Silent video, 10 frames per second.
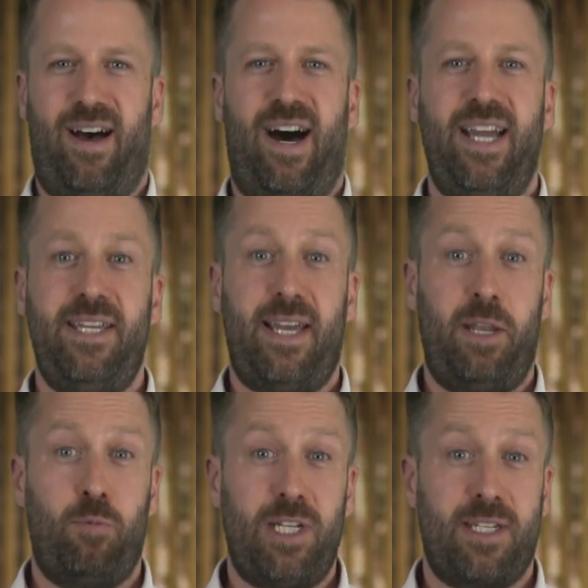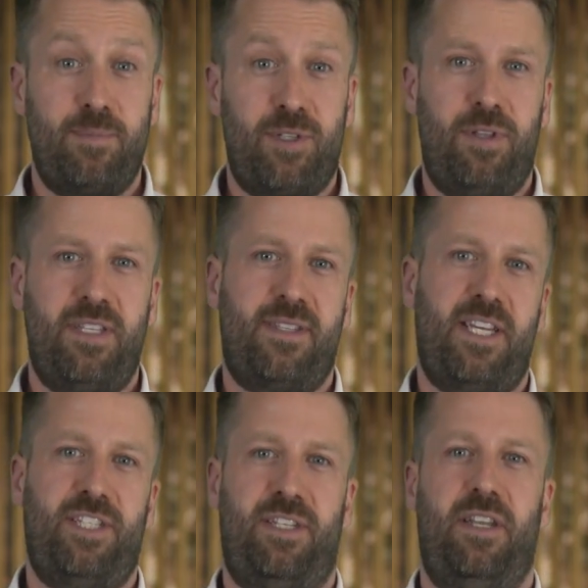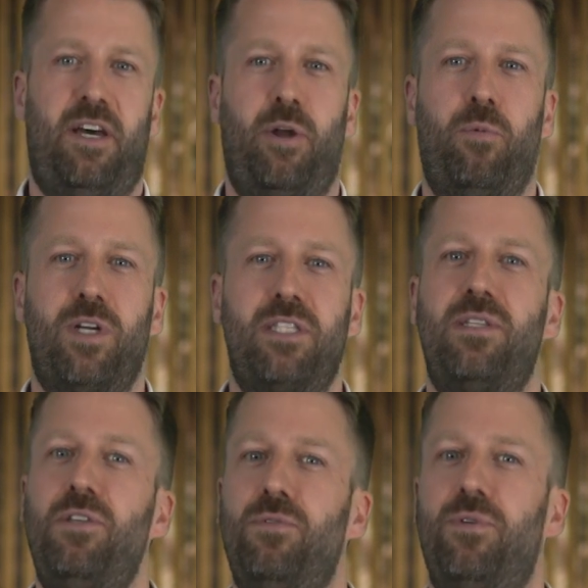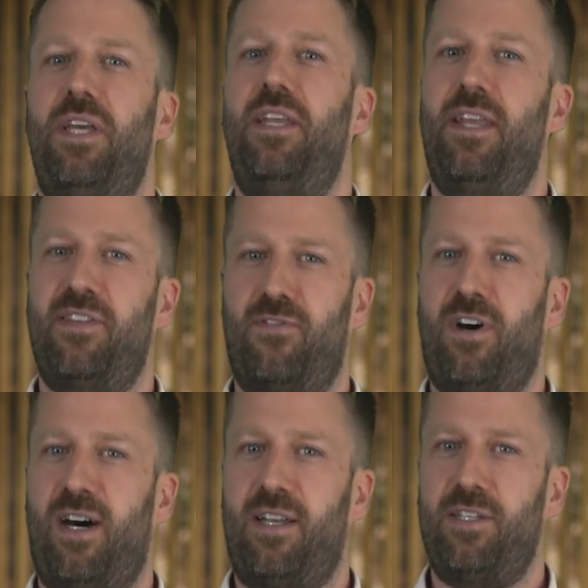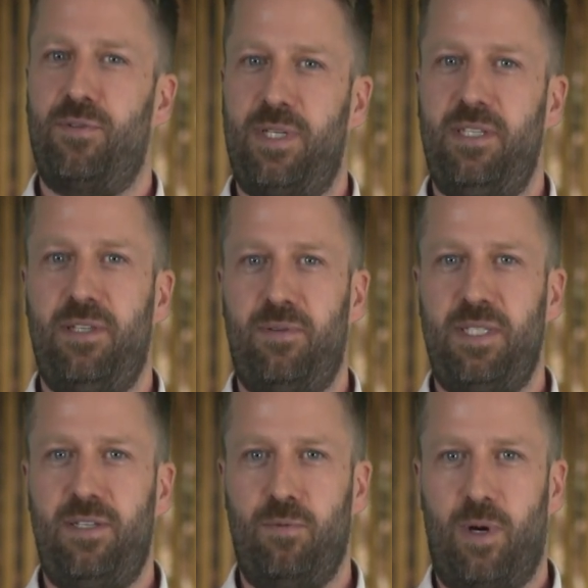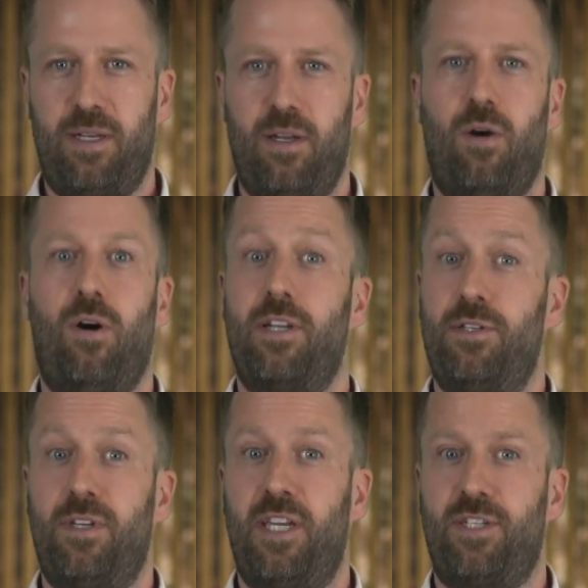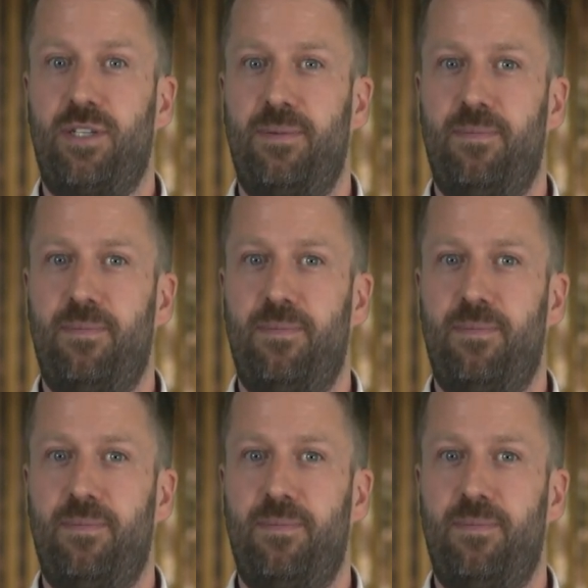Hi and welcome to this session on what's new in S/4HANA 2021 Order to Cash.